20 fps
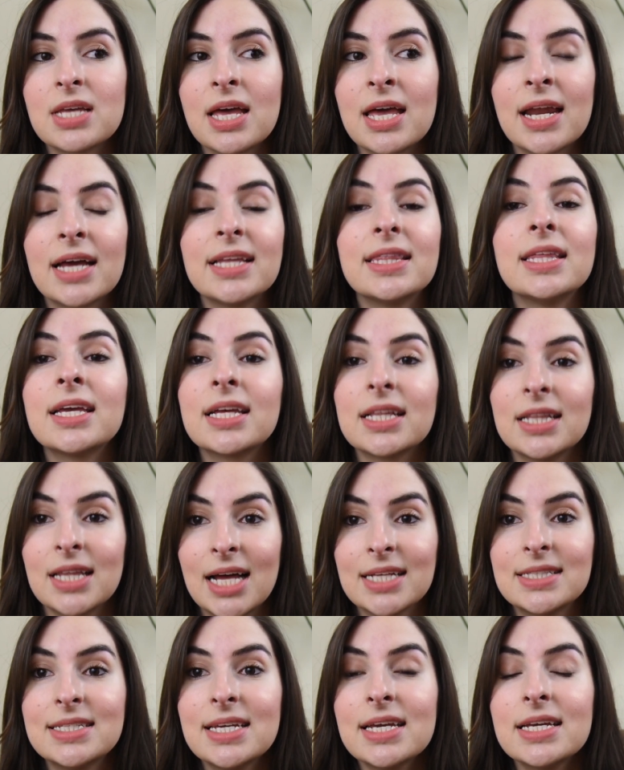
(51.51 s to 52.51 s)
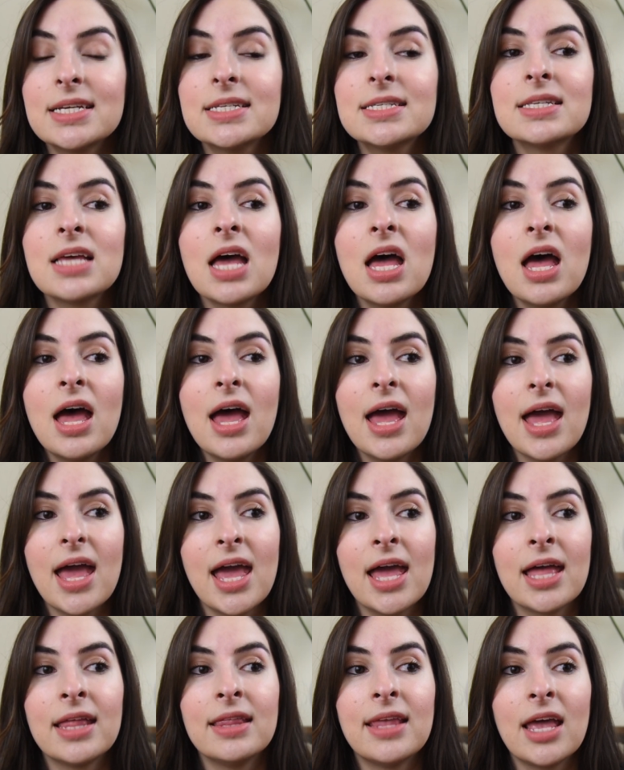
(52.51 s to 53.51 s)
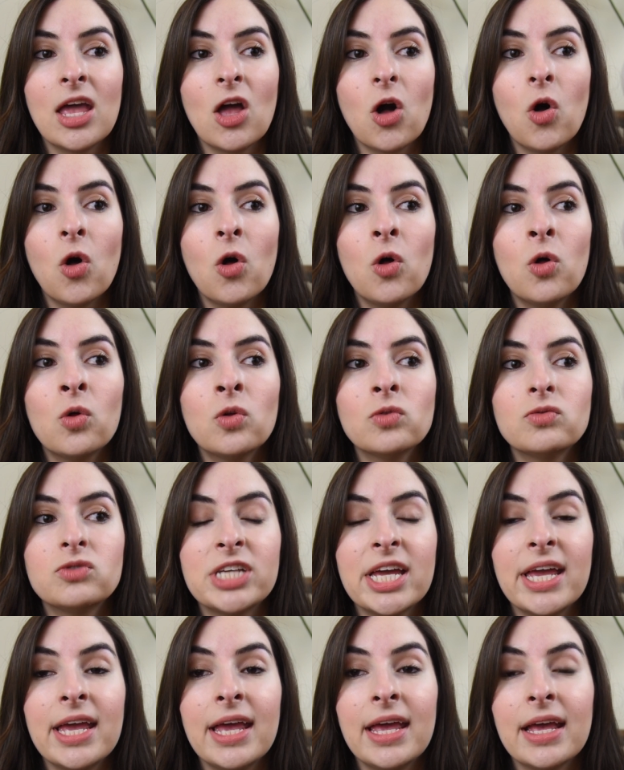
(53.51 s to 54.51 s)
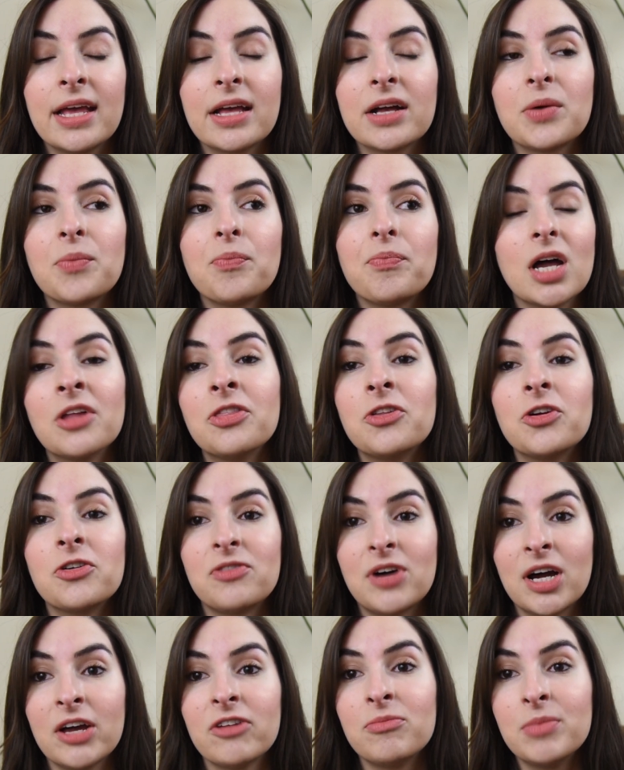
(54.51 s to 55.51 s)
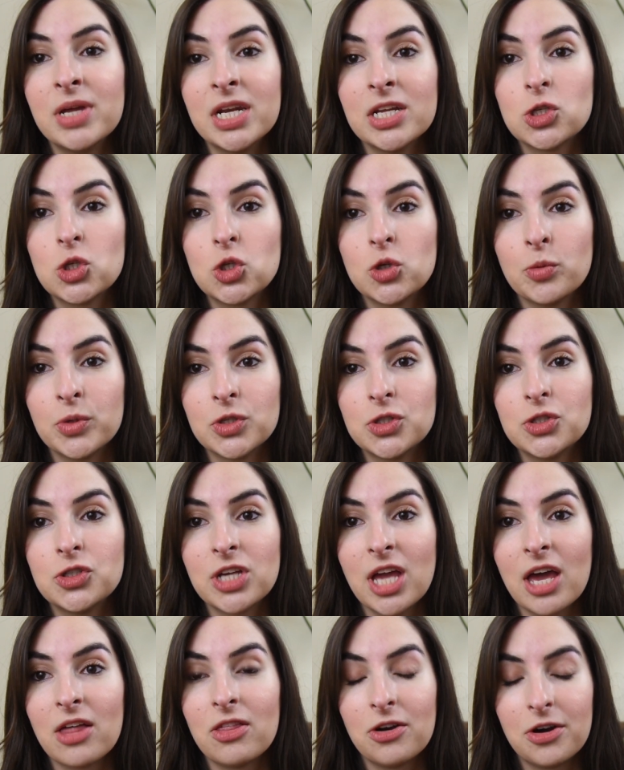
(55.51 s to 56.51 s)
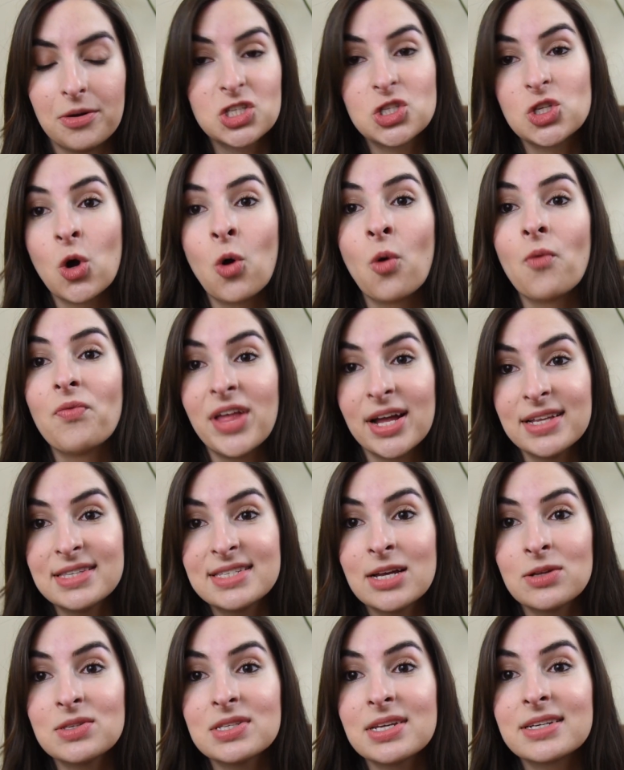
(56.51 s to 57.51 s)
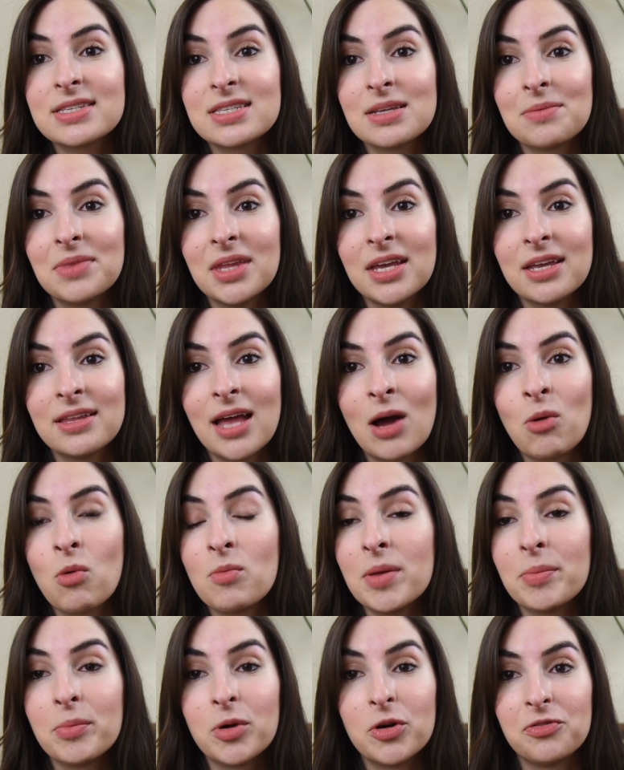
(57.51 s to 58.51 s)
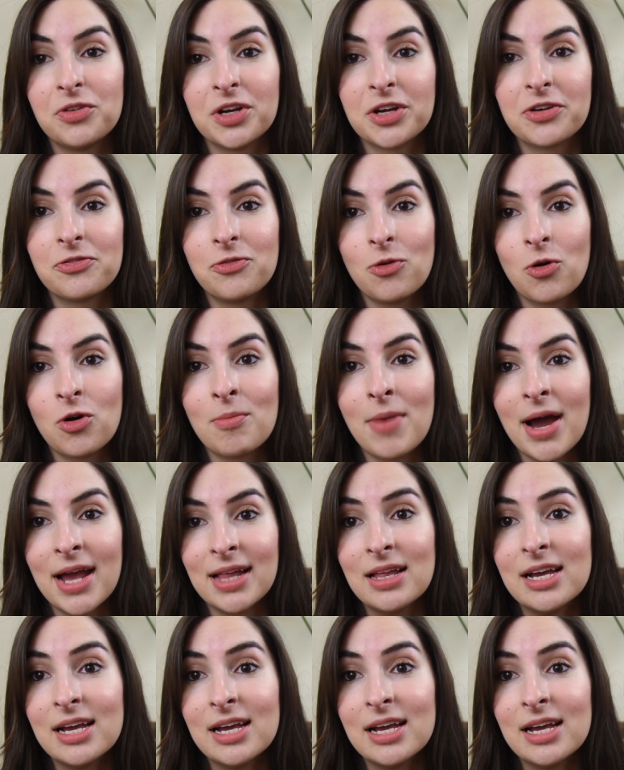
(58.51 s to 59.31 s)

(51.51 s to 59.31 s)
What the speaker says: and I think lattes, and they all take under 5 minutes to put together. So that sounds like something that would be perfect for my